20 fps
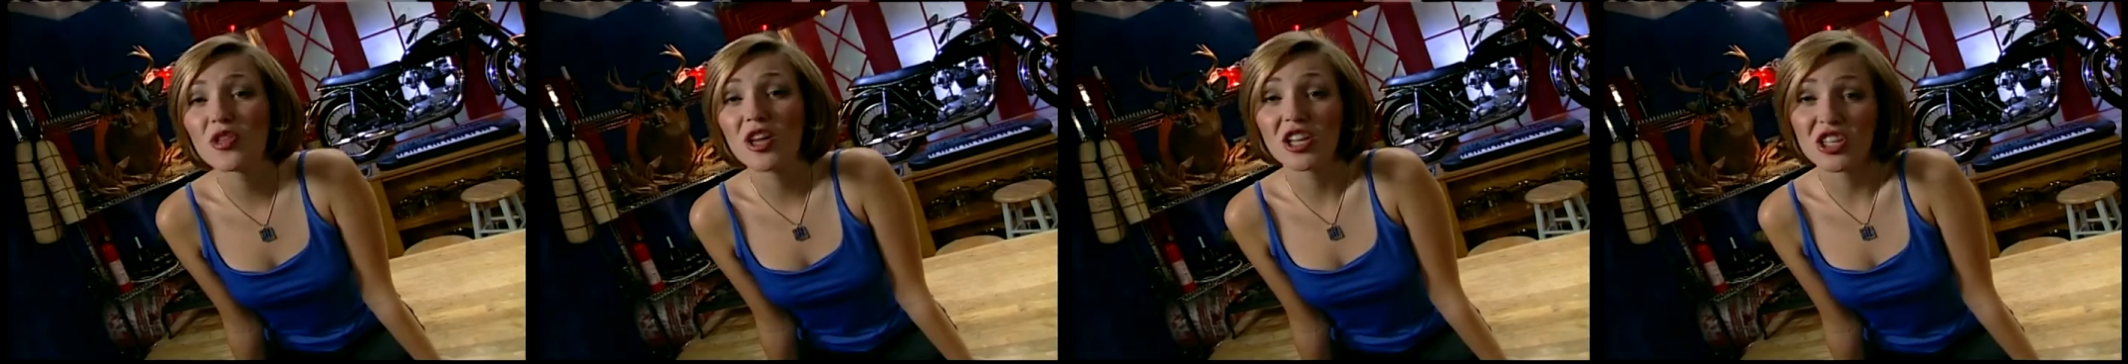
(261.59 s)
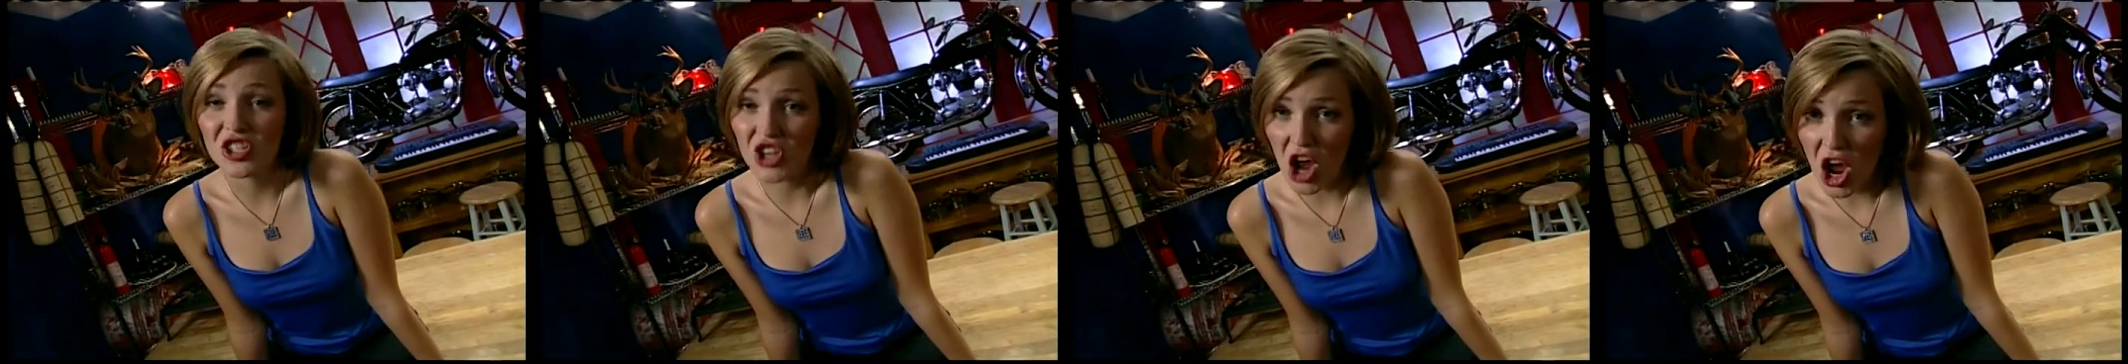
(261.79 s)

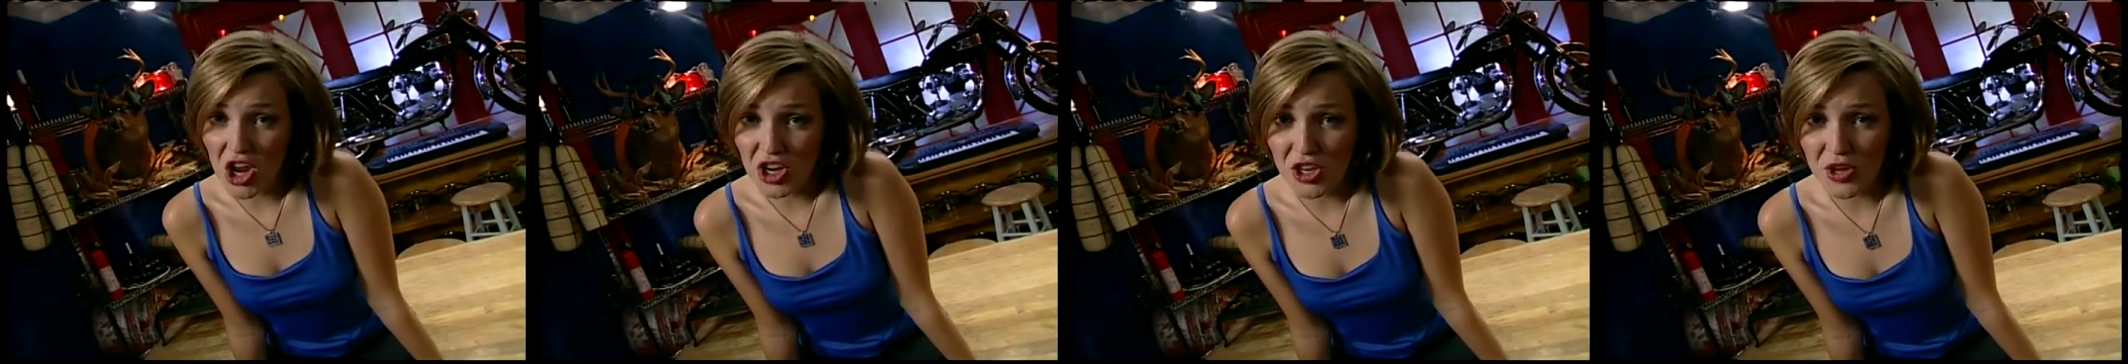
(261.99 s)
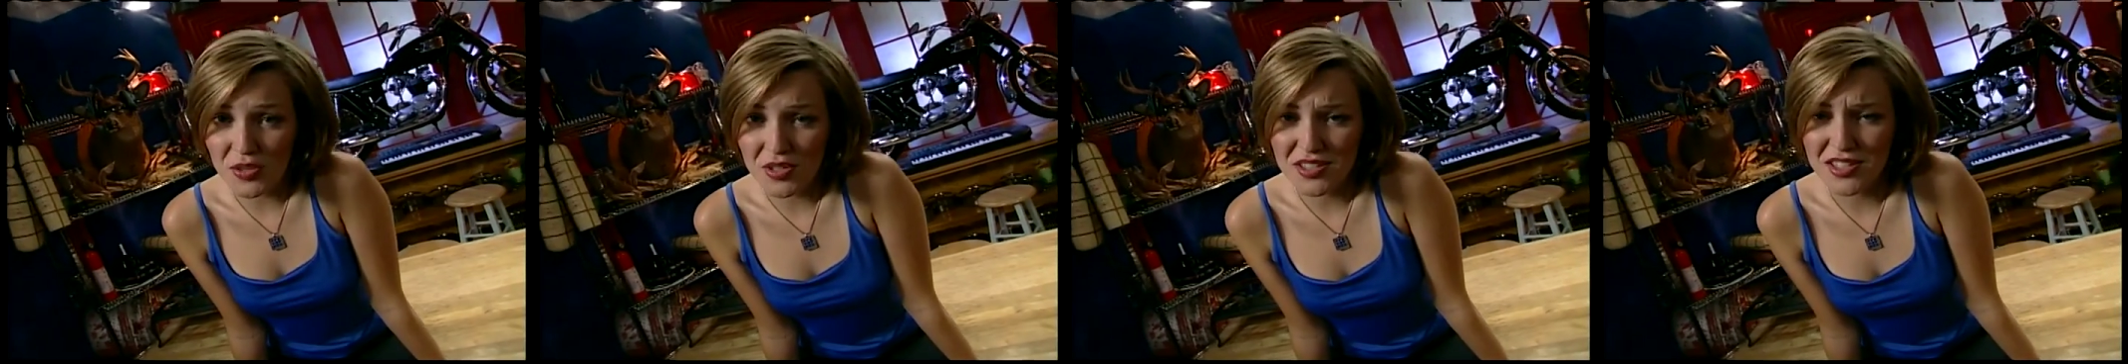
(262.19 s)
that
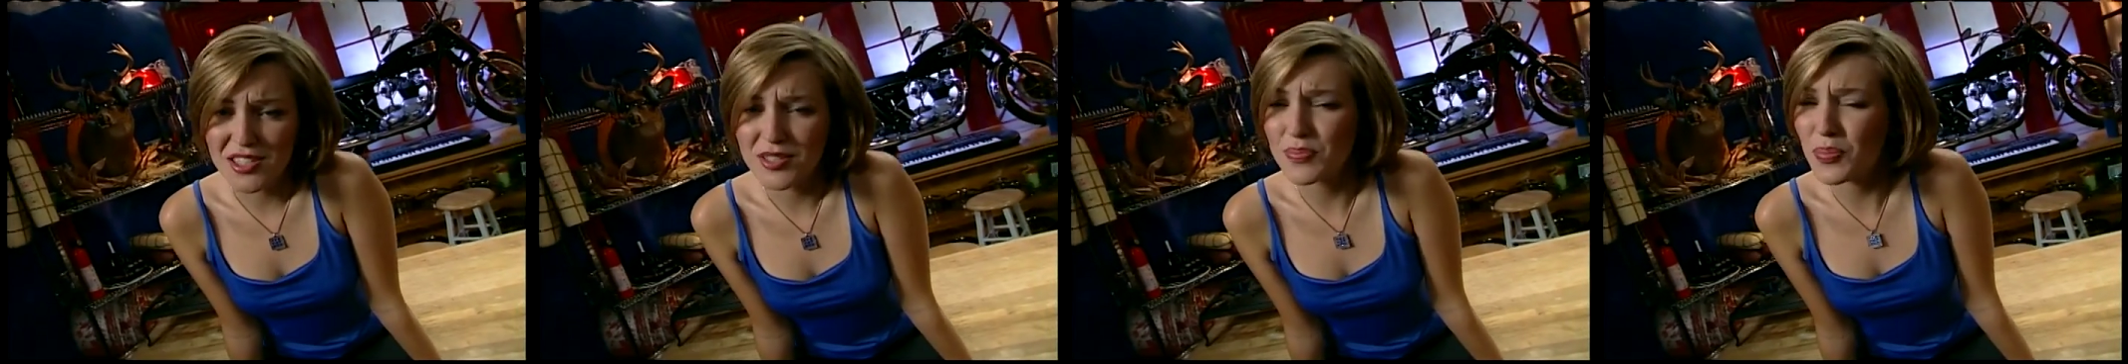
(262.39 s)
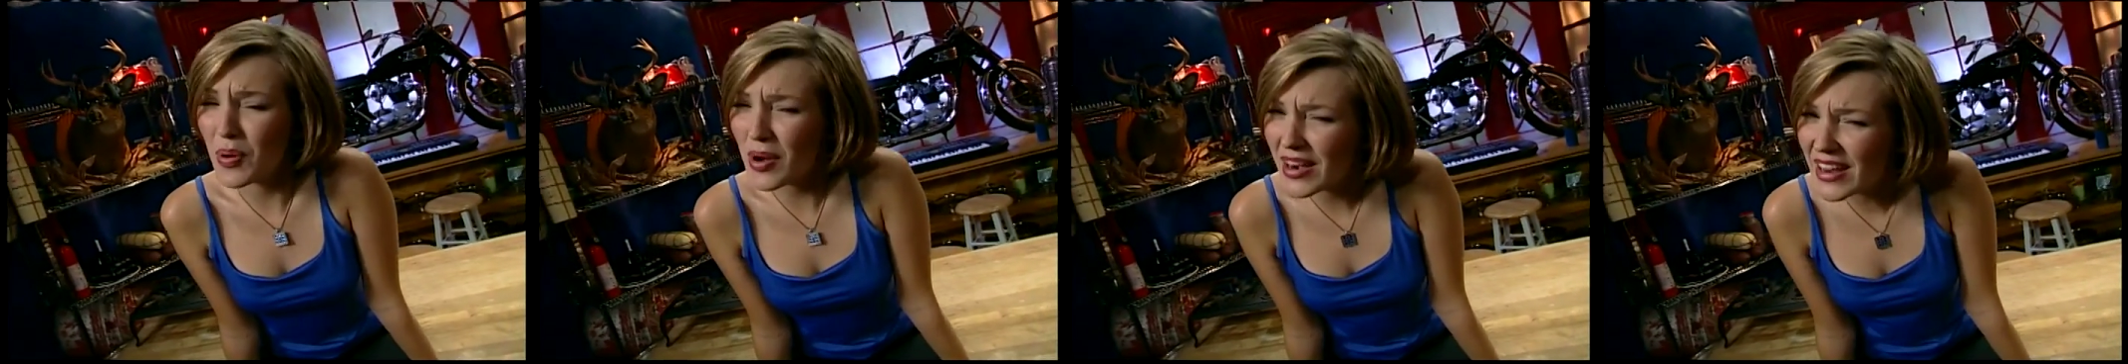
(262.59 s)
John uses is
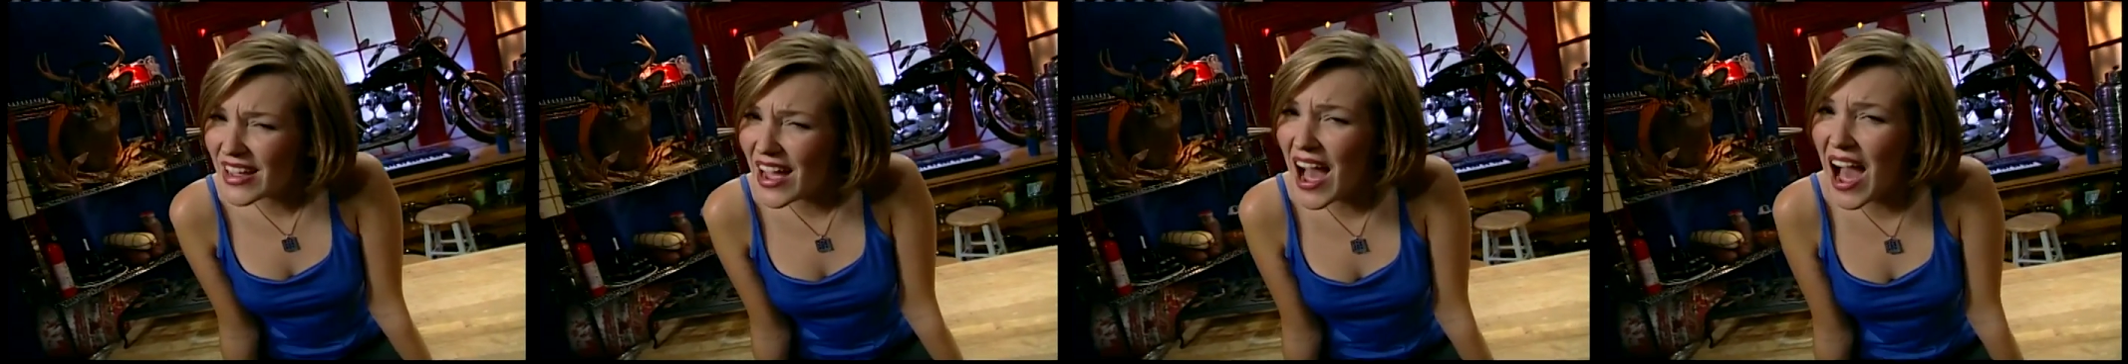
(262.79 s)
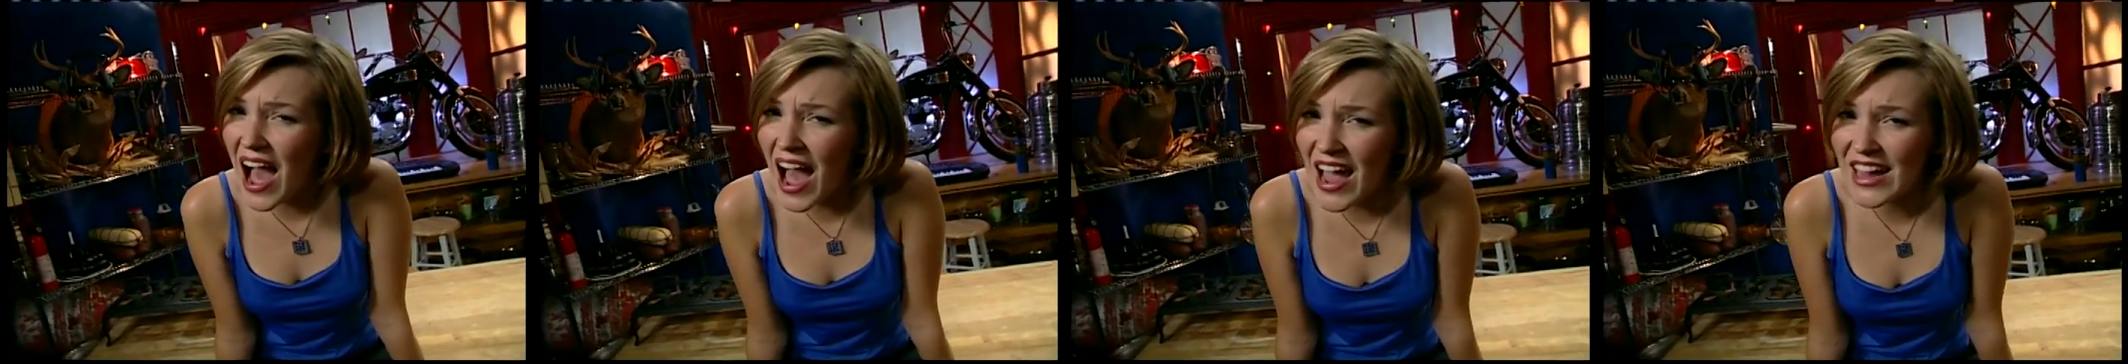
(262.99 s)
pretty
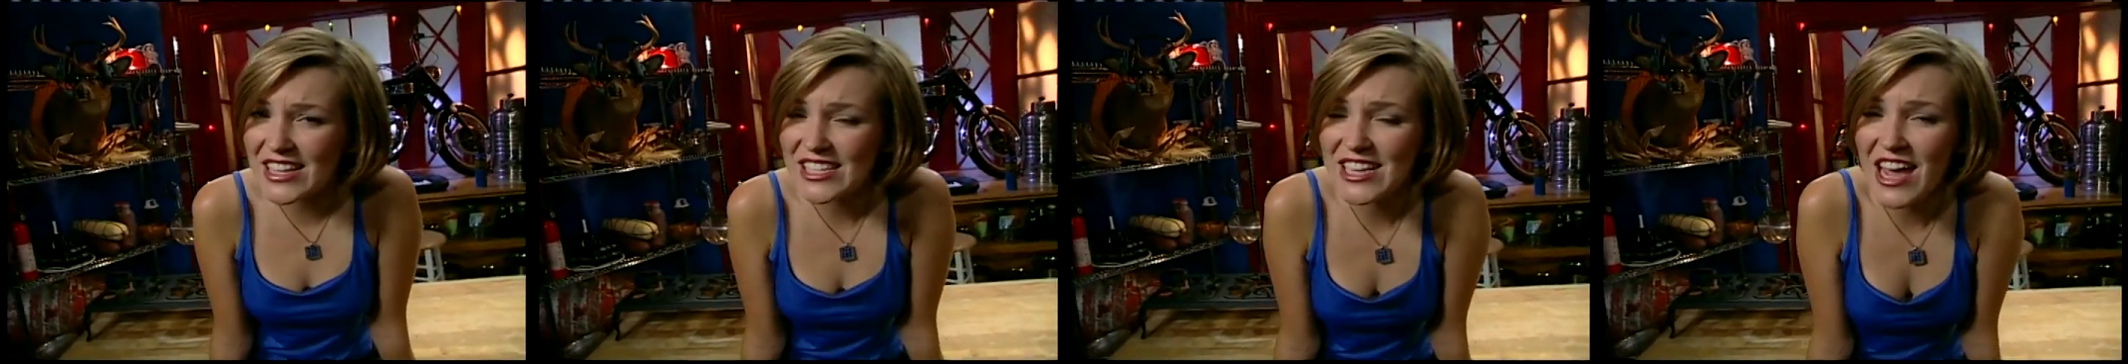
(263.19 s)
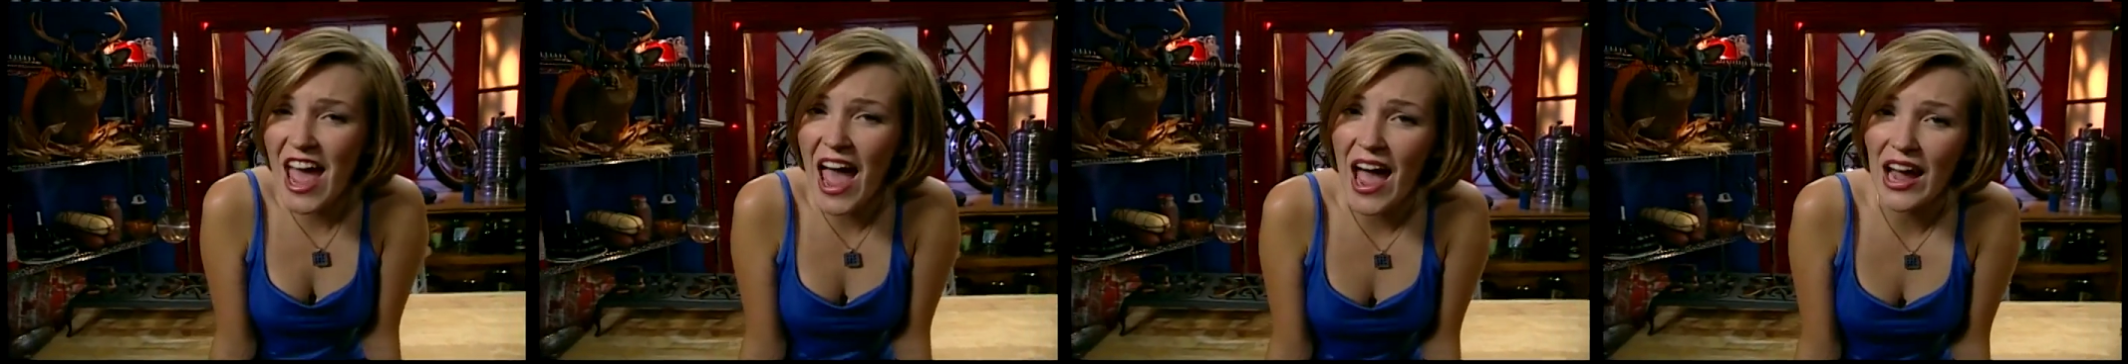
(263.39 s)
high
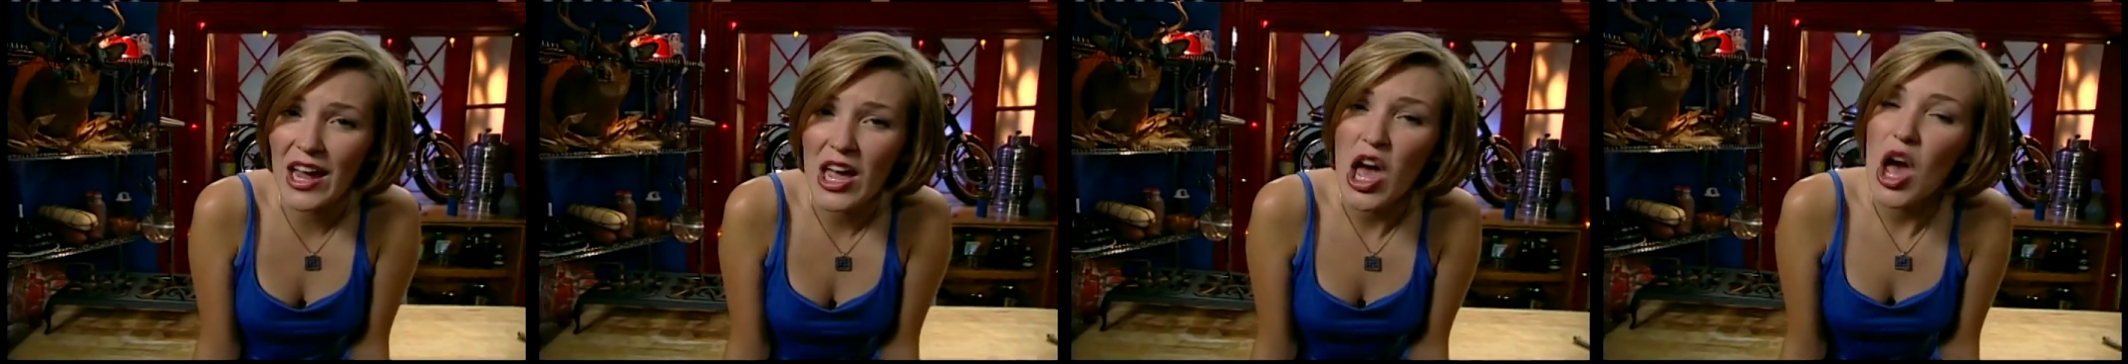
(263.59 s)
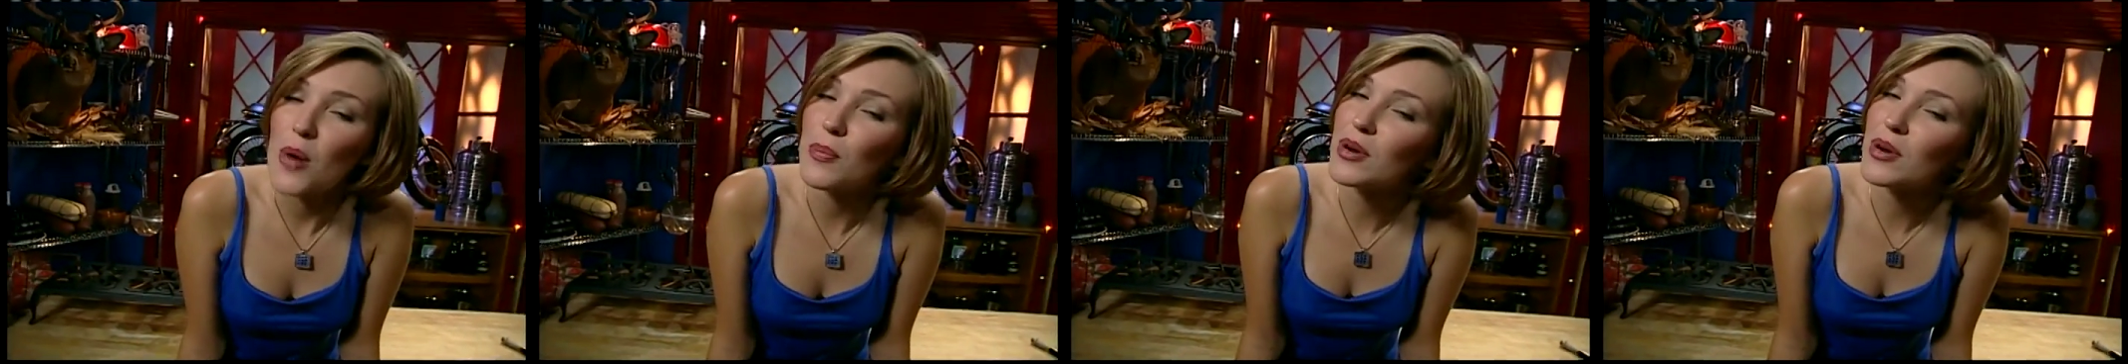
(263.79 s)
tech,